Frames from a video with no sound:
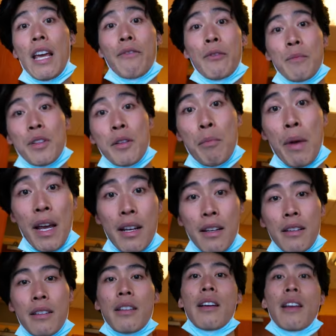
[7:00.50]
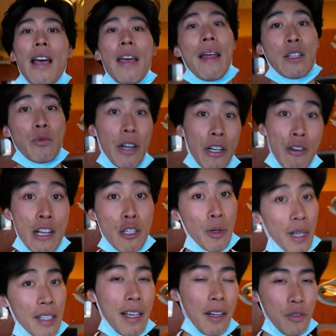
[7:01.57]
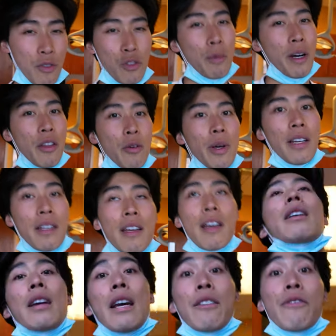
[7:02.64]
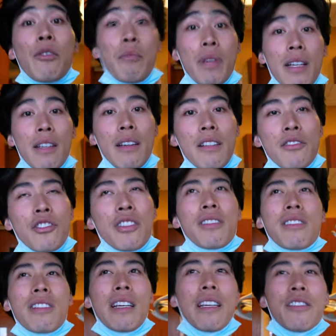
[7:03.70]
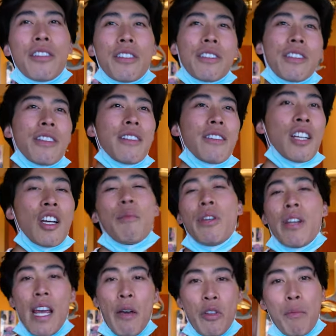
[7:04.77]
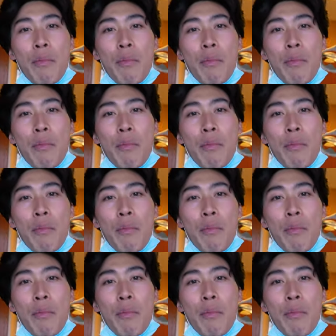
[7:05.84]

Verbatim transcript: from Spain. And that's where I graduated dental school, by the way. And for me, it's just easier to communicate with the